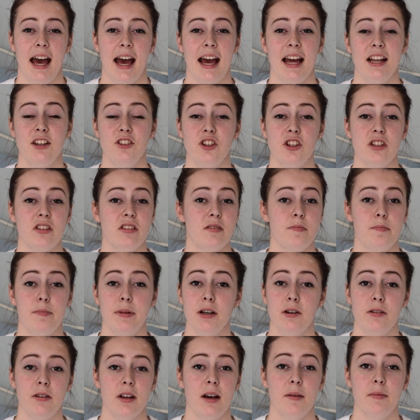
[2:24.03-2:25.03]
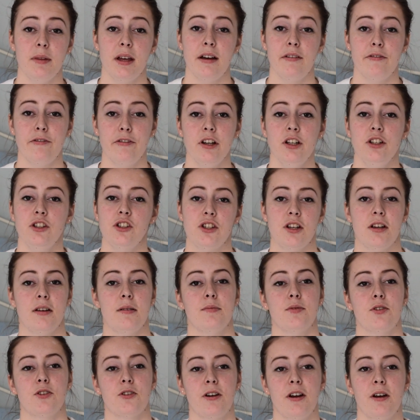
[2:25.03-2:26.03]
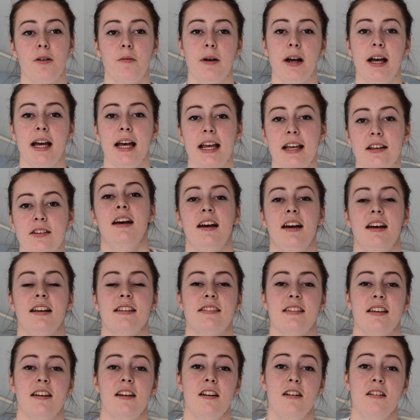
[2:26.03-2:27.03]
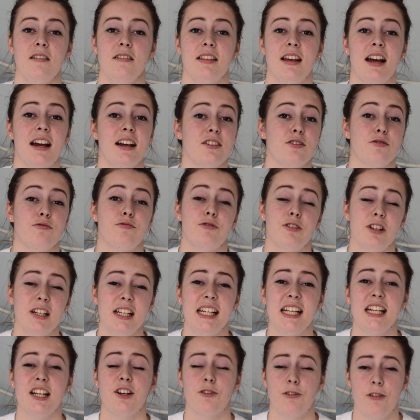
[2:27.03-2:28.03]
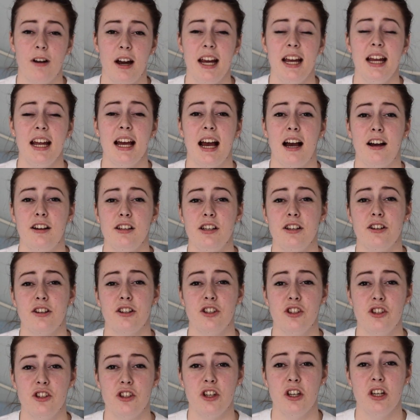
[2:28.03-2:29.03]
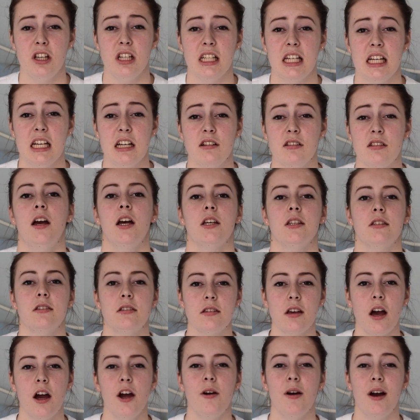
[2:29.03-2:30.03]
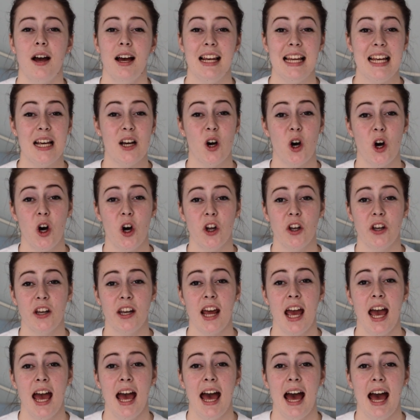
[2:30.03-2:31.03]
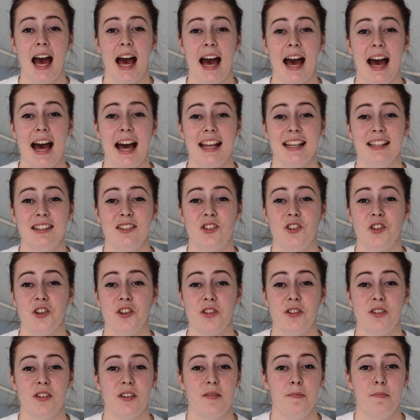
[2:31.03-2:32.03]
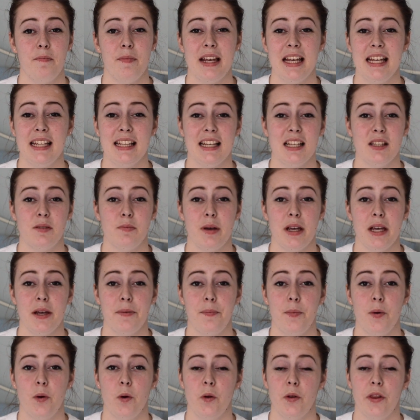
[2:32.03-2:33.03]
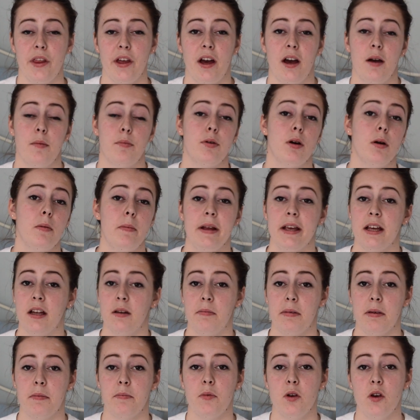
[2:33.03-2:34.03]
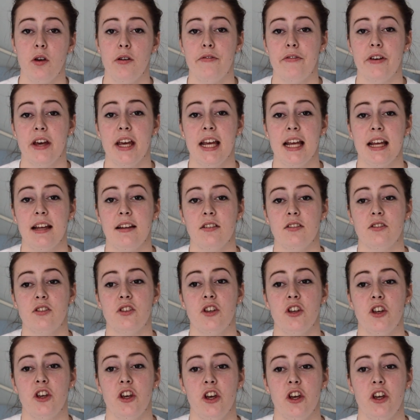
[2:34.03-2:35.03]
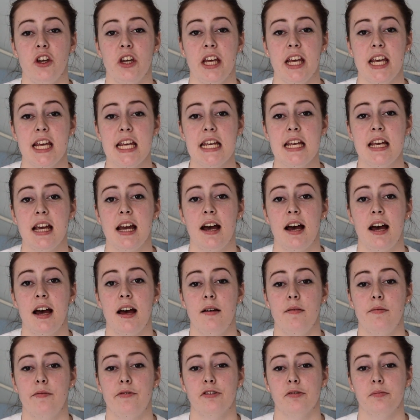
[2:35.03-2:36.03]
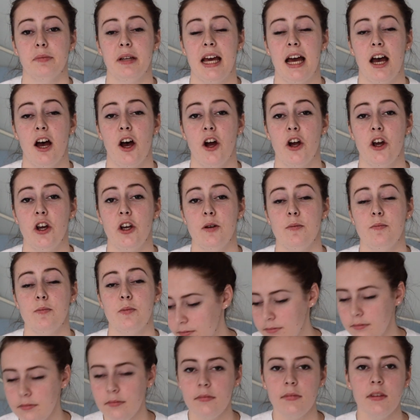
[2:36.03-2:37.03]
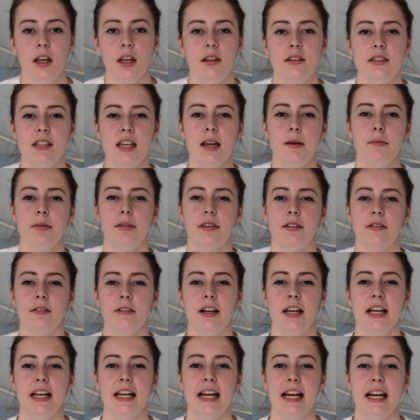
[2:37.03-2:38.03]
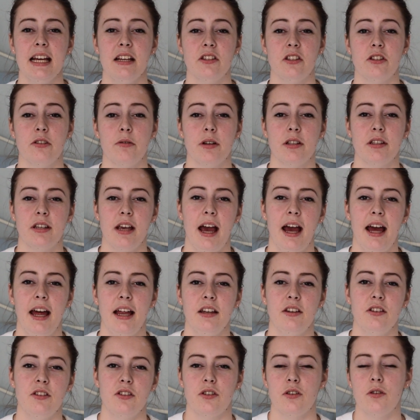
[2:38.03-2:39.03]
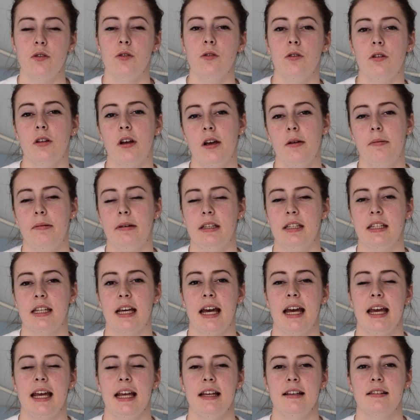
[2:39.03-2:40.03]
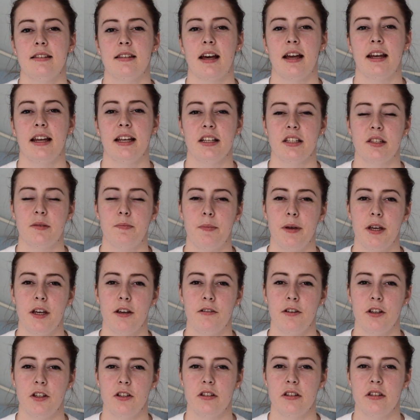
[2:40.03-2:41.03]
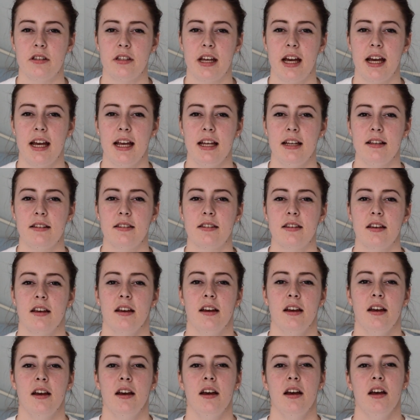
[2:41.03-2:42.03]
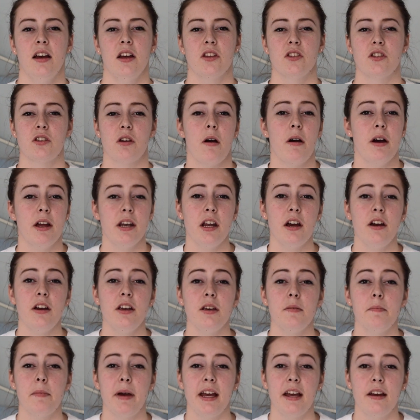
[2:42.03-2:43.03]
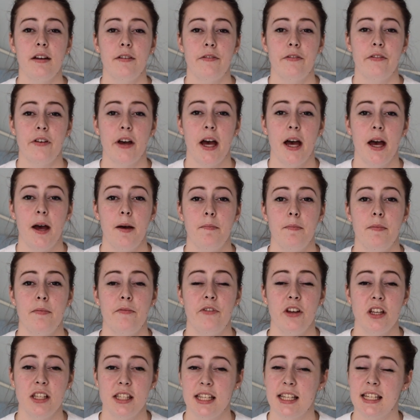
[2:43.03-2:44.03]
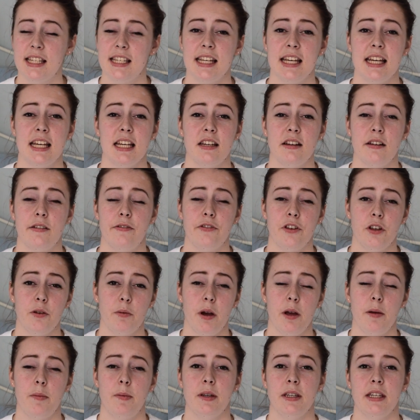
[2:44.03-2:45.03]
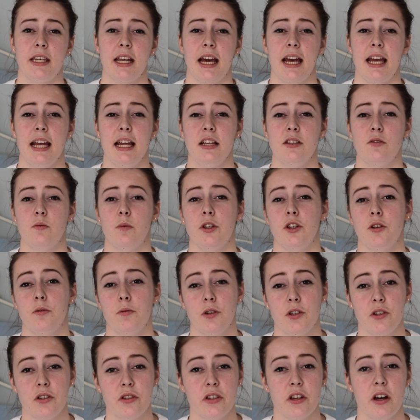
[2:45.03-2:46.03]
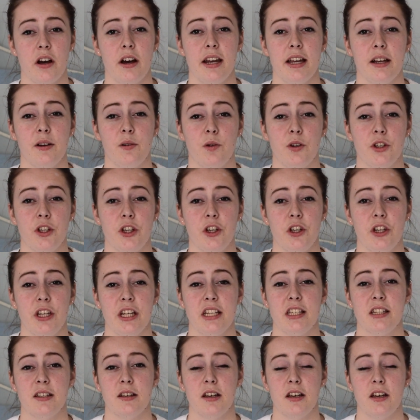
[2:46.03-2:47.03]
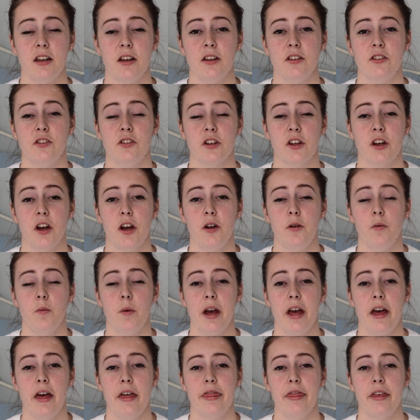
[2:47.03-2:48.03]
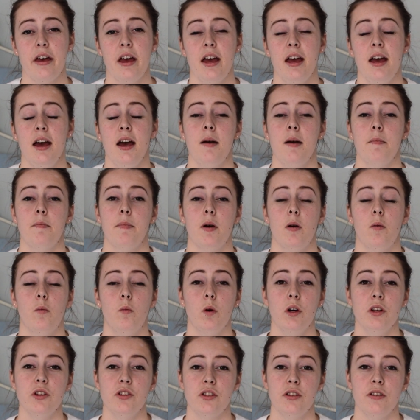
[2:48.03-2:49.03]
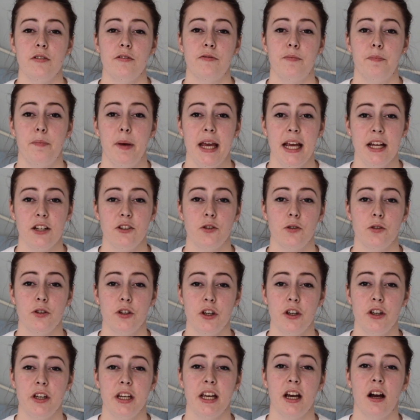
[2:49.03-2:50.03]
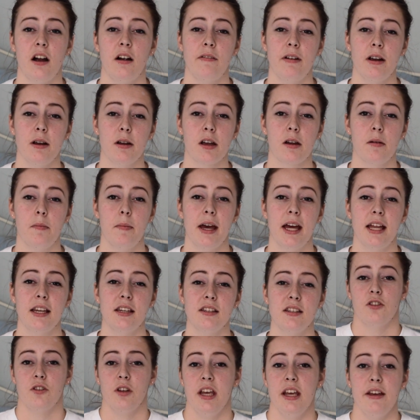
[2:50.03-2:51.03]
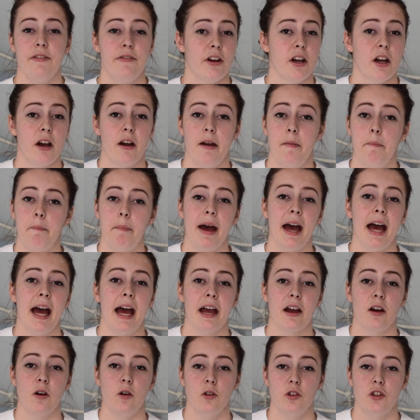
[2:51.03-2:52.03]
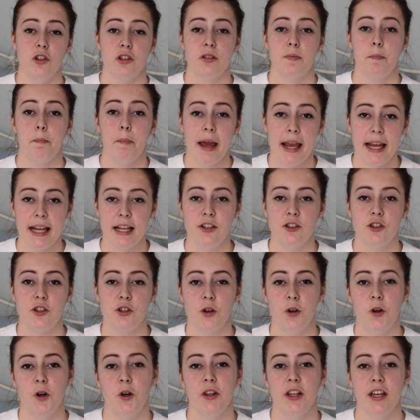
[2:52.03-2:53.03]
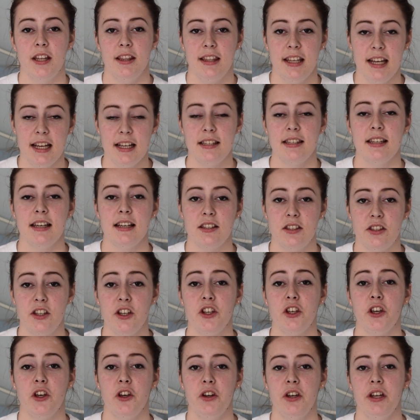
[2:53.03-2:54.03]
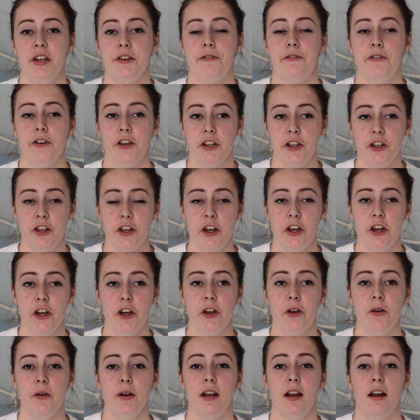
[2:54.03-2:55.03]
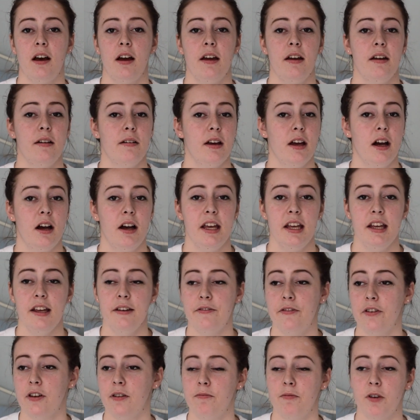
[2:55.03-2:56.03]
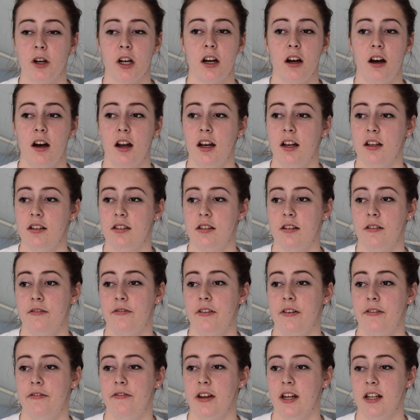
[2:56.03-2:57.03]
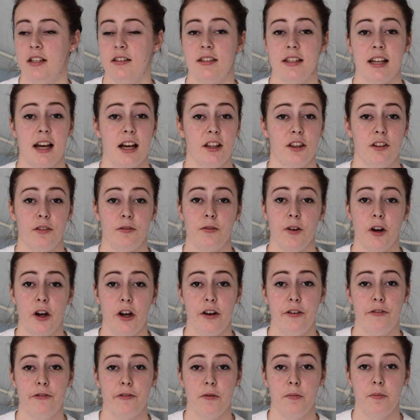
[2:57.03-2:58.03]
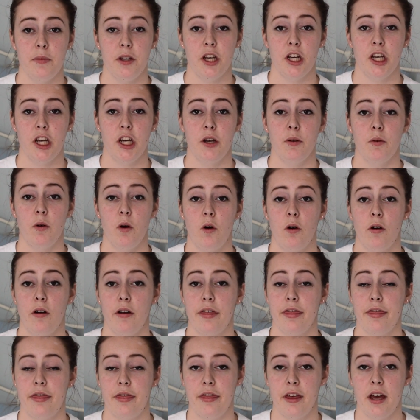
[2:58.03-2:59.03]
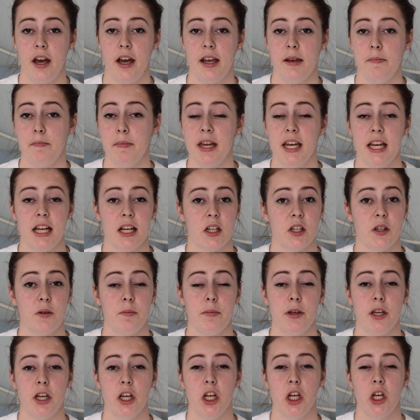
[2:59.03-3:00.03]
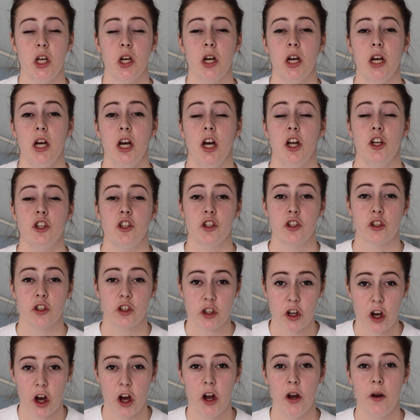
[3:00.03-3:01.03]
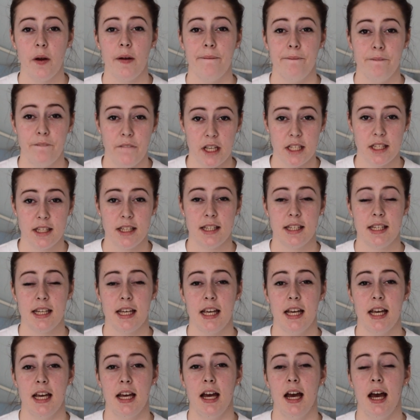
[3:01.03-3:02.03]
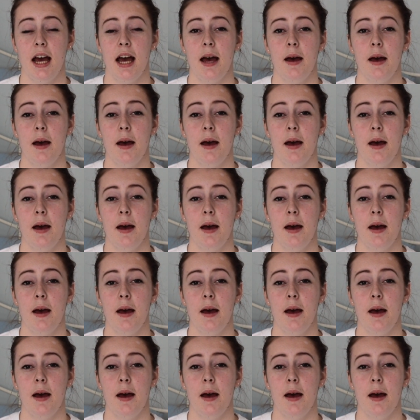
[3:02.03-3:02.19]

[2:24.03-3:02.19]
and just build up that friendship straight away. So that is really great how you can do this so early on and just meet these people that are probably going to be moving to uni from their homes. Tip 3 is to attend all open days and experience days. So I know you may have visited a few open days when you were deciding what uni to go with, but once you've picked your uni, I recommend even going back or just making sure that this is the uni for you, like even regardless of if it's down the road from you or a 30-minute commute, just go and visit it,